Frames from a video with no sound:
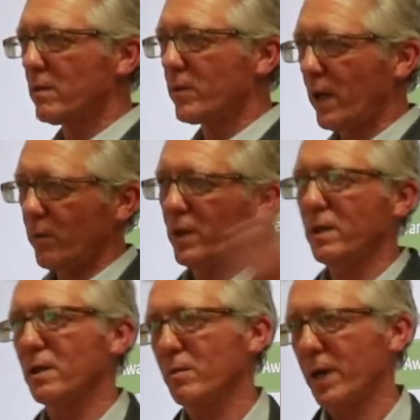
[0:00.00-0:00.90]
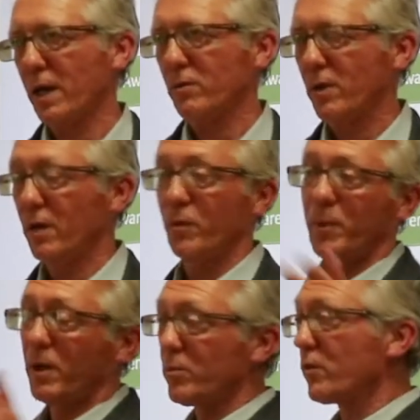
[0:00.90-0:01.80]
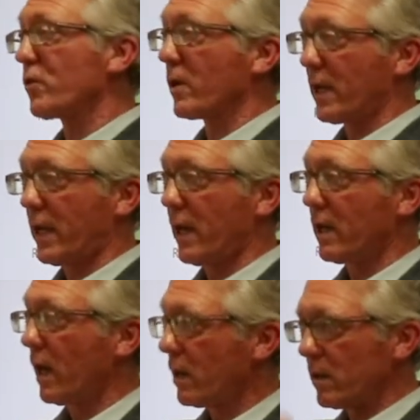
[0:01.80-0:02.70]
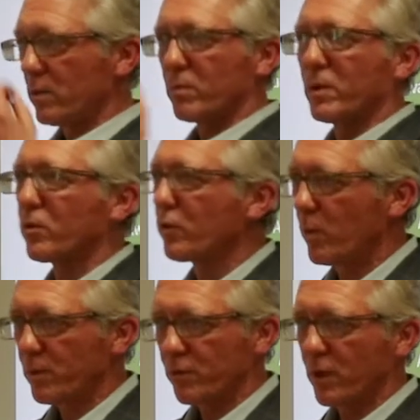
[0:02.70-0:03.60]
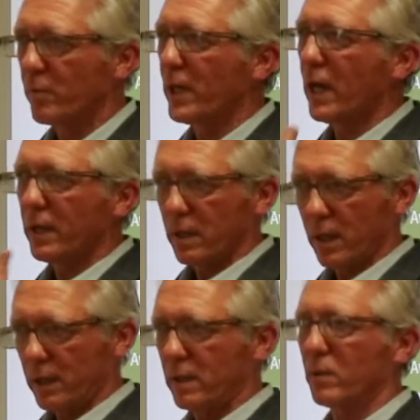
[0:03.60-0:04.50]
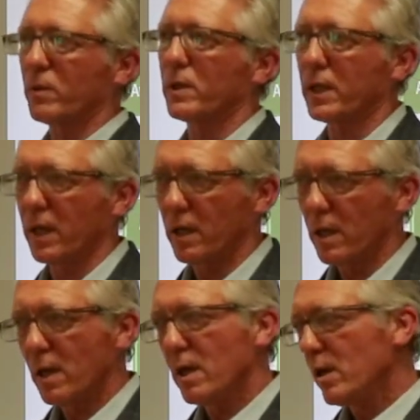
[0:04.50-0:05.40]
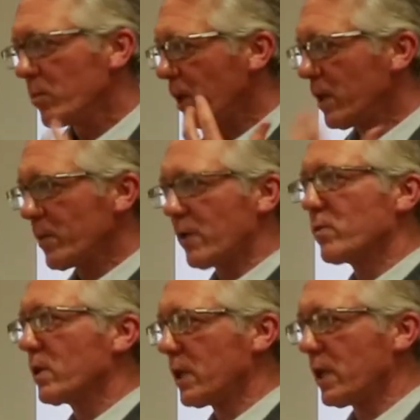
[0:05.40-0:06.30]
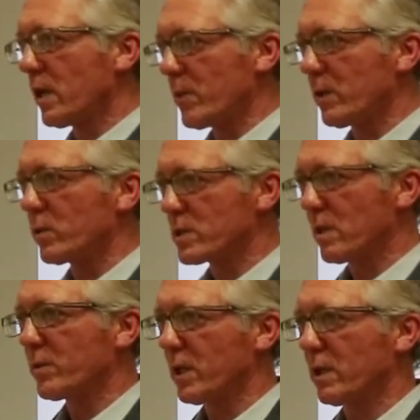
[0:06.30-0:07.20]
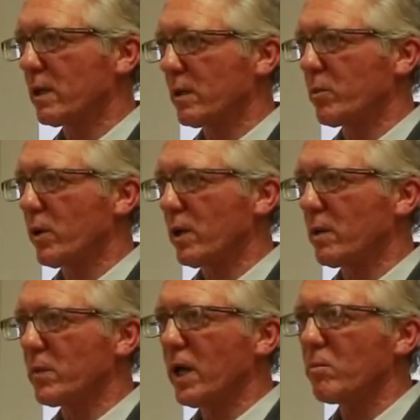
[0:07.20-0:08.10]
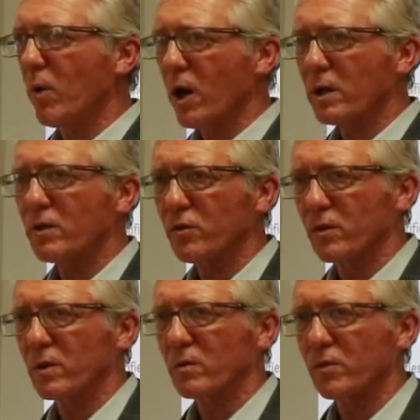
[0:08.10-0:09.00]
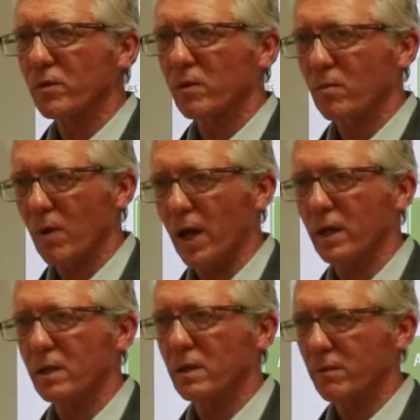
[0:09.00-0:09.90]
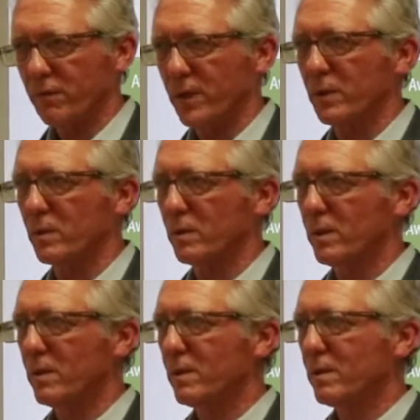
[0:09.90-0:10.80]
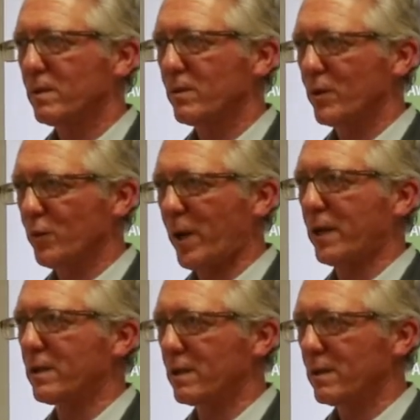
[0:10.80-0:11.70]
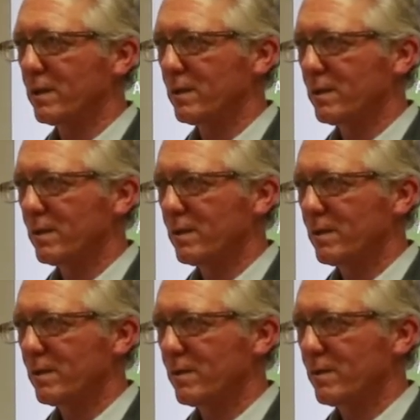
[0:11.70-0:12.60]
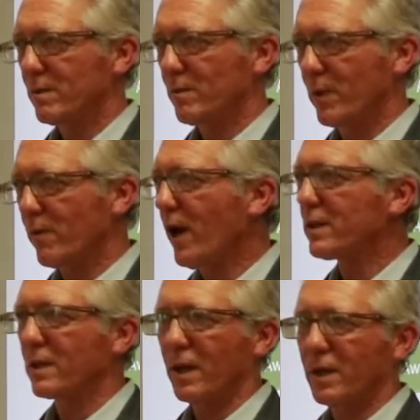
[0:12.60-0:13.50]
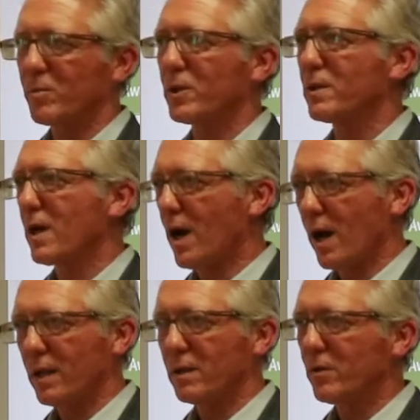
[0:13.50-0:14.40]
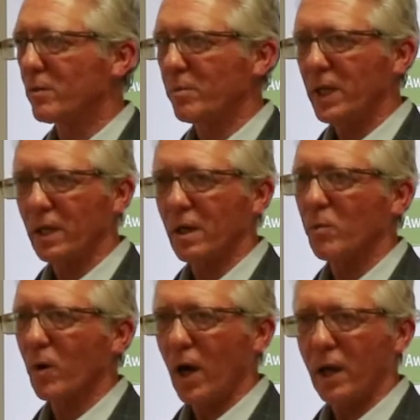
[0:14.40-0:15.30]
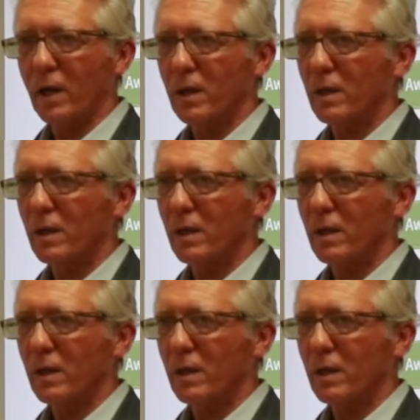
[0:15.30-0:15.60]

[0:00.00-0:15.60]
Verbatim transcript: Forget what he did in the past. If he becomes a jerk again, it'll, it'll show up in front of me, and I can, I can deal but you might really come in with something important. And, and Mark deserves the right to feel respected. Whether I like him or not doesn't mean I'm right.